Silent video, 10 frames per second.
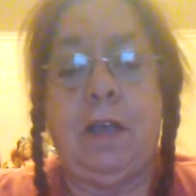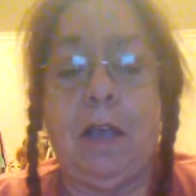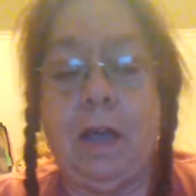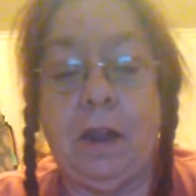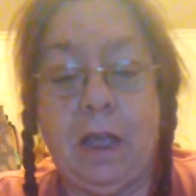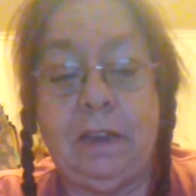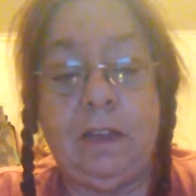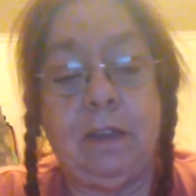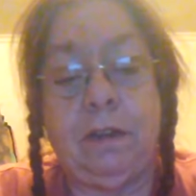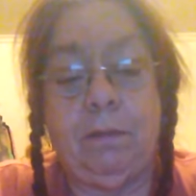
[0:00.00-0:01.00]
and I
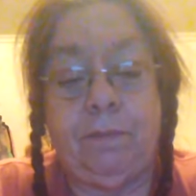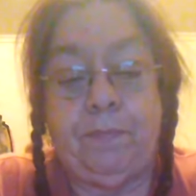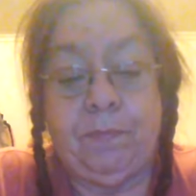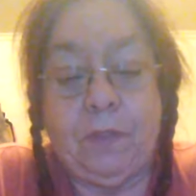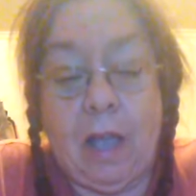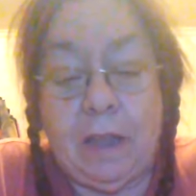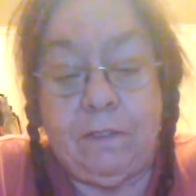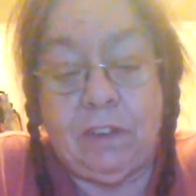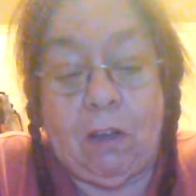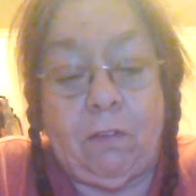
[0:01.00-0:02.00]
did kind
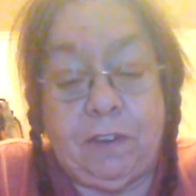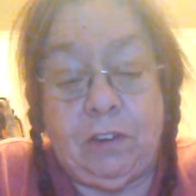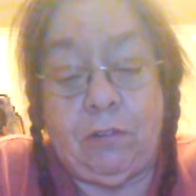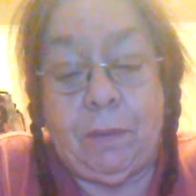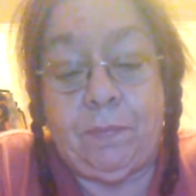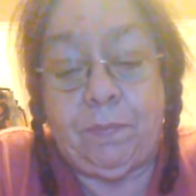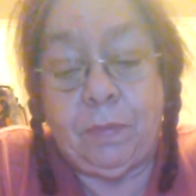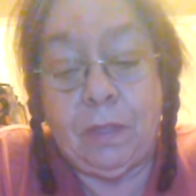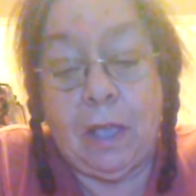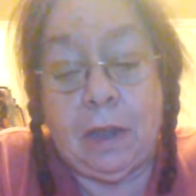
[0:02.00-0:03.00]
of delve into it,
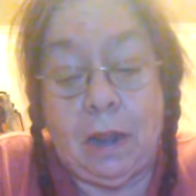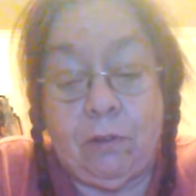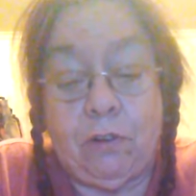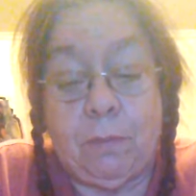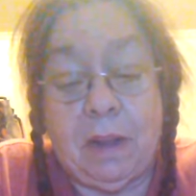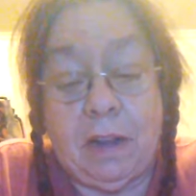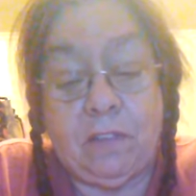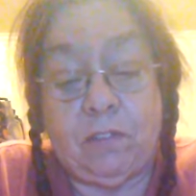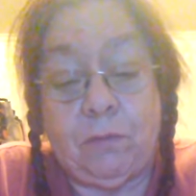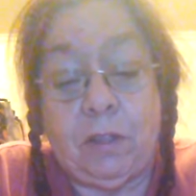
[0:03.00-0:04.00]
and I learned my
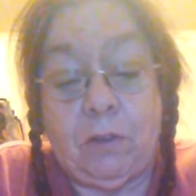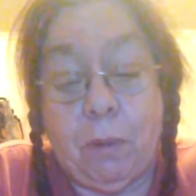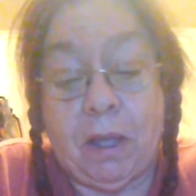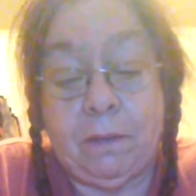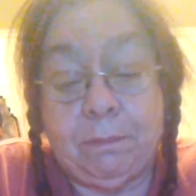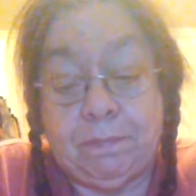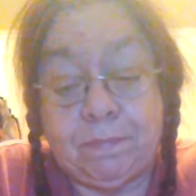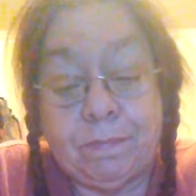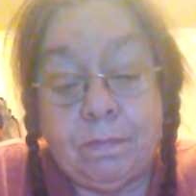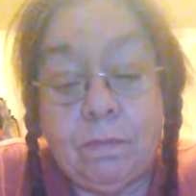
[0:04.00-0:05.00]
lesson really quick.
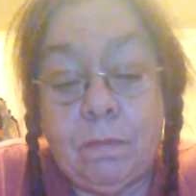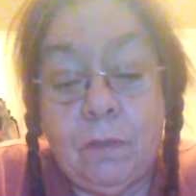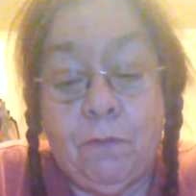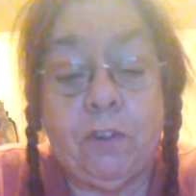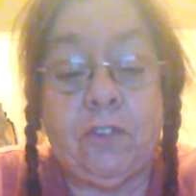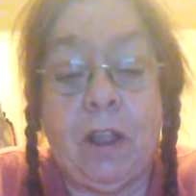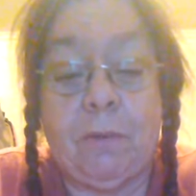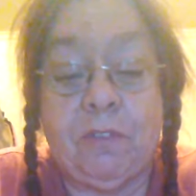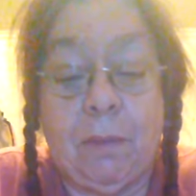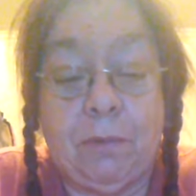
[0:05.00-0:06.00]
Fortunately, I
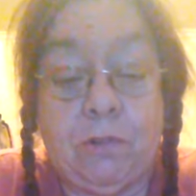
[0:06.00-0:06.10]
was able to